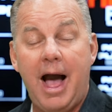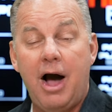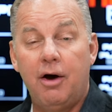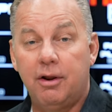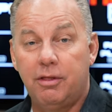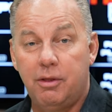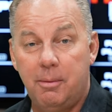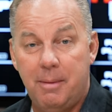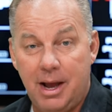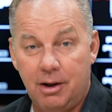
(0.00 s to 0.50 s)

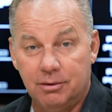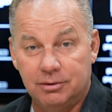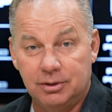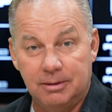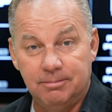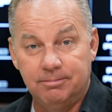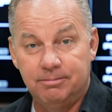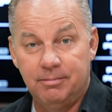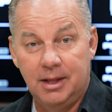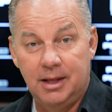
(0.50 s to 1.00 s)
out of the
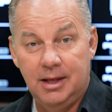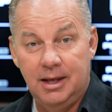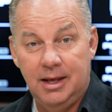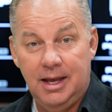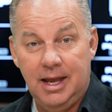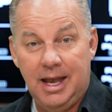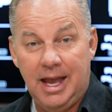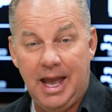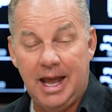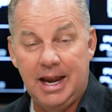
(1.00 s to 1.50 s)
mountain,
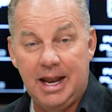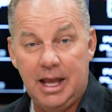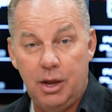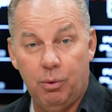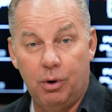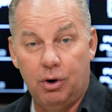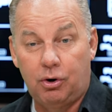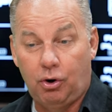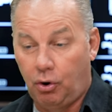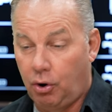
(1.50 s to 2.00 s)
and he
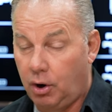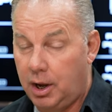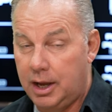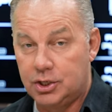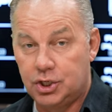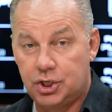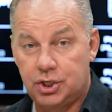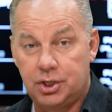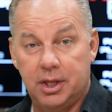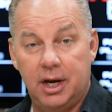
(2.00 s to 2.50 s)
will
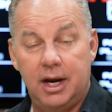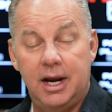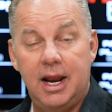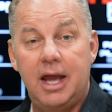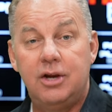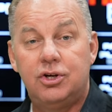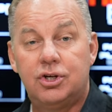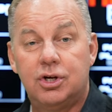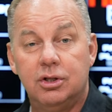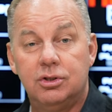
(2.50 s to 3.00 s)
crush the
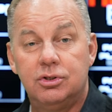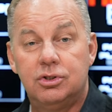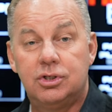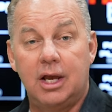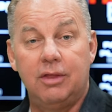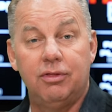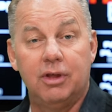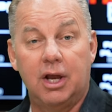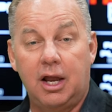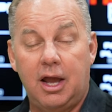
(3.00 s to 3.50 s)
nations
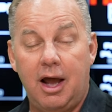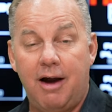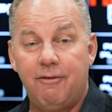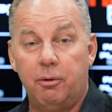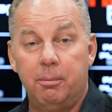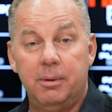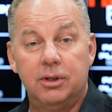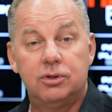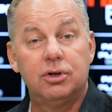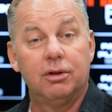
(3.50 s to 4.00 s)
and the
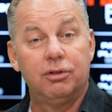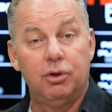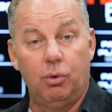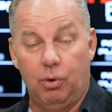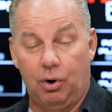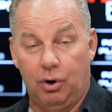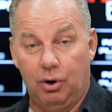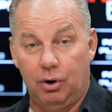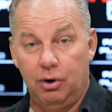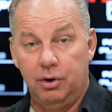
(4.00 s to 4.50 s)
governments of the
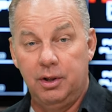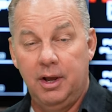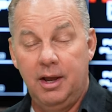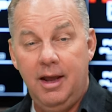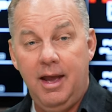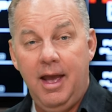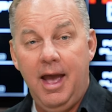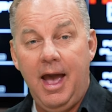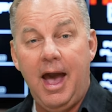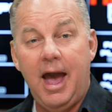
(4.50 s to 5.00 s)
world,
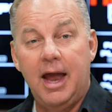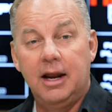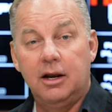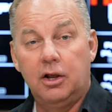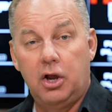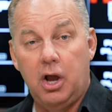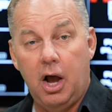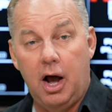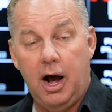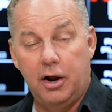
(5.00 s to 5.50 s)

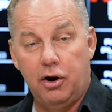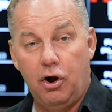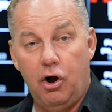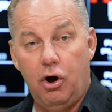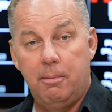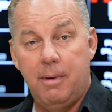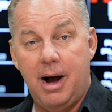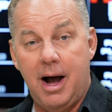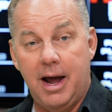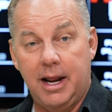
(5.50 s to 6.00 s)
and God
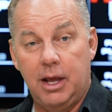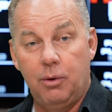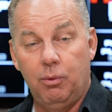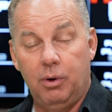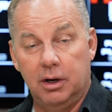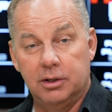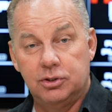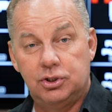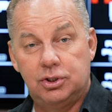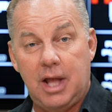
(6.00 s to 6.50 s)
Almighty
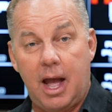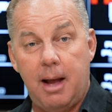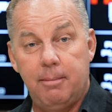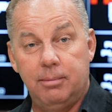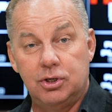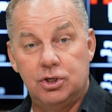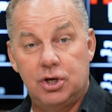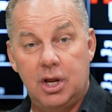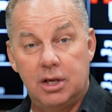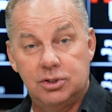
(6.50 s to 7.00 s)
will
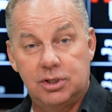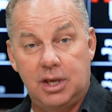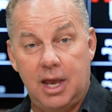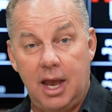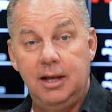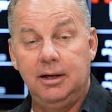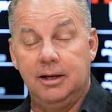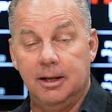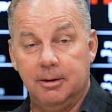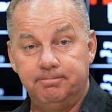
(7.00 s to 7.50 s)
establish his
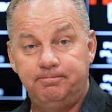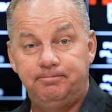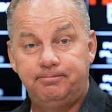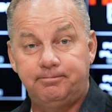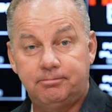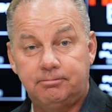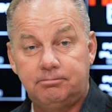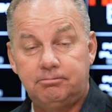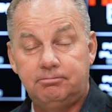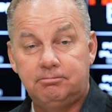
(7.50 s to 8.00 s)
kingdom,
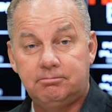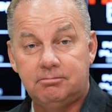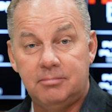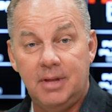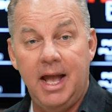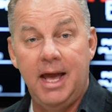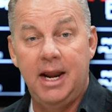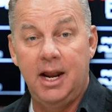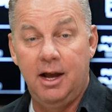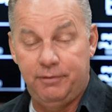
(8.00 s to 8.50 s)

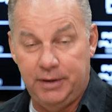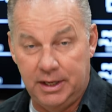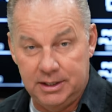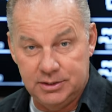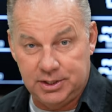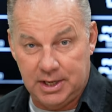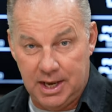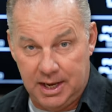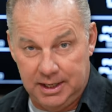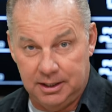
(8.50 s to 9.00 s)
and of
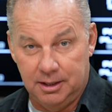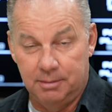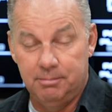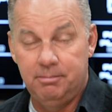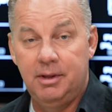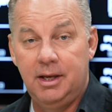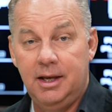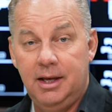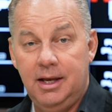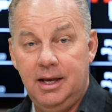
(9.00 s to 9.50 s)
his kingdom